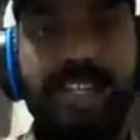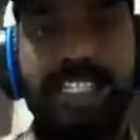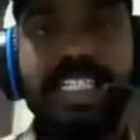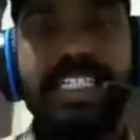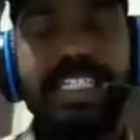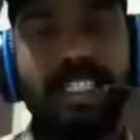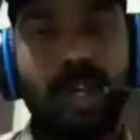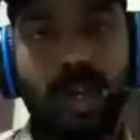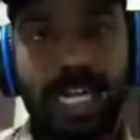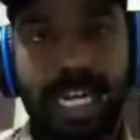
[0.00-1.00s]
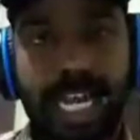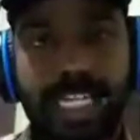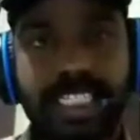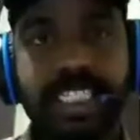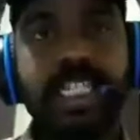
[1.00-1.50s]
vessels is called
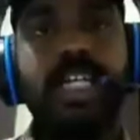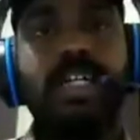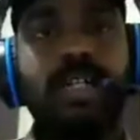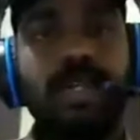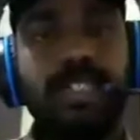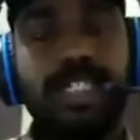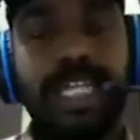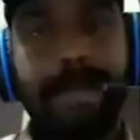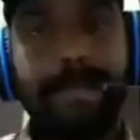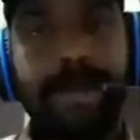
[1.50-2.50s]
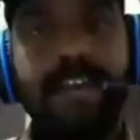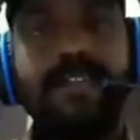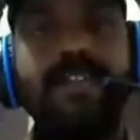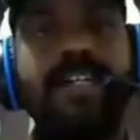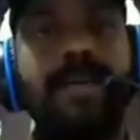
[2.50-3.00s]
as closed type
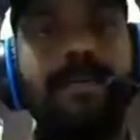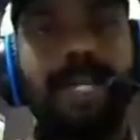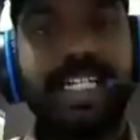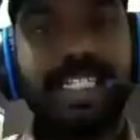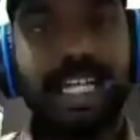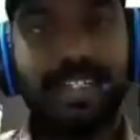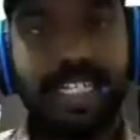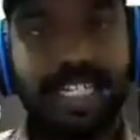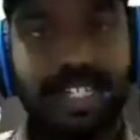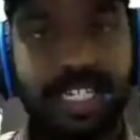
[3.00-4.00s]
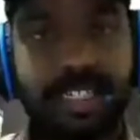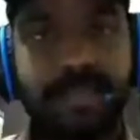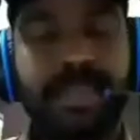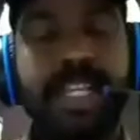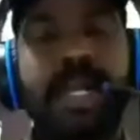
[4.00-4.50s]
of blood circulation.
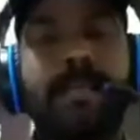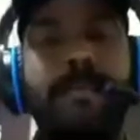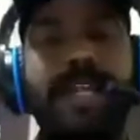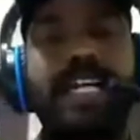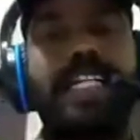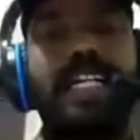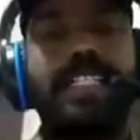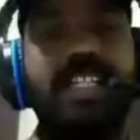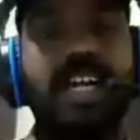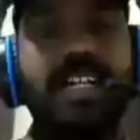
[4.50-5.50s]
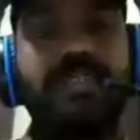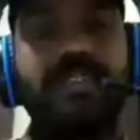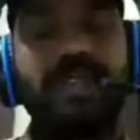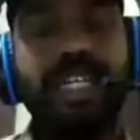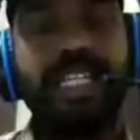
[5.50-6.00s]
Blood does not
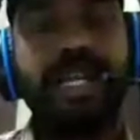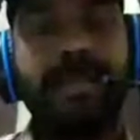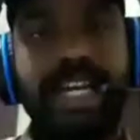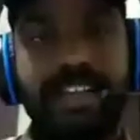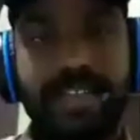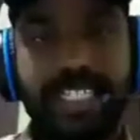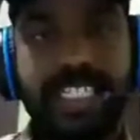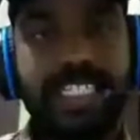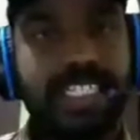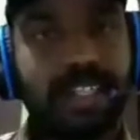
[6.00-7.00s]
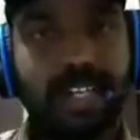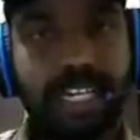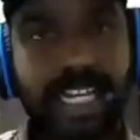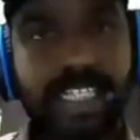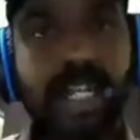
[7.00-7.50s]
flow in the blood vessels is
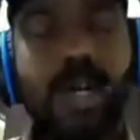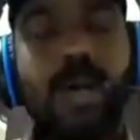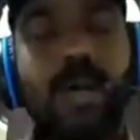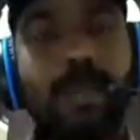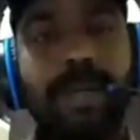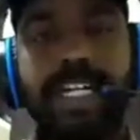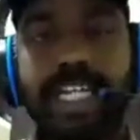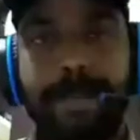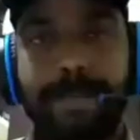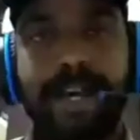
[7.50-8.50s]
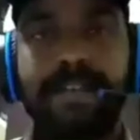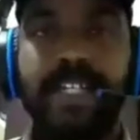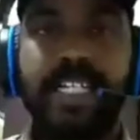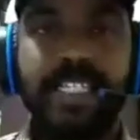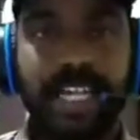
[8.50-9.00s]
called as open type of
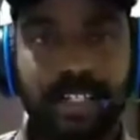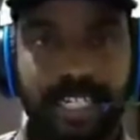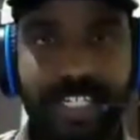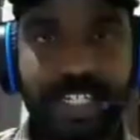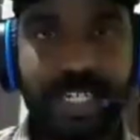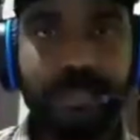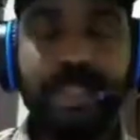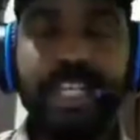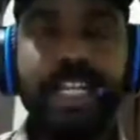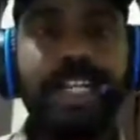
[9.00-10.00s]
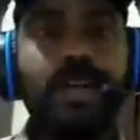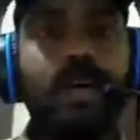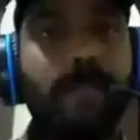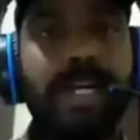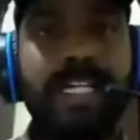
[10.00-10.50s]
circulation. In
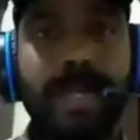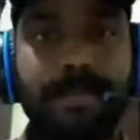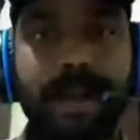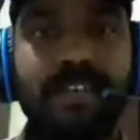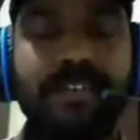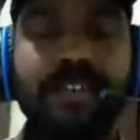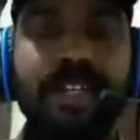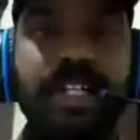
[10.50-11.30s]
open type of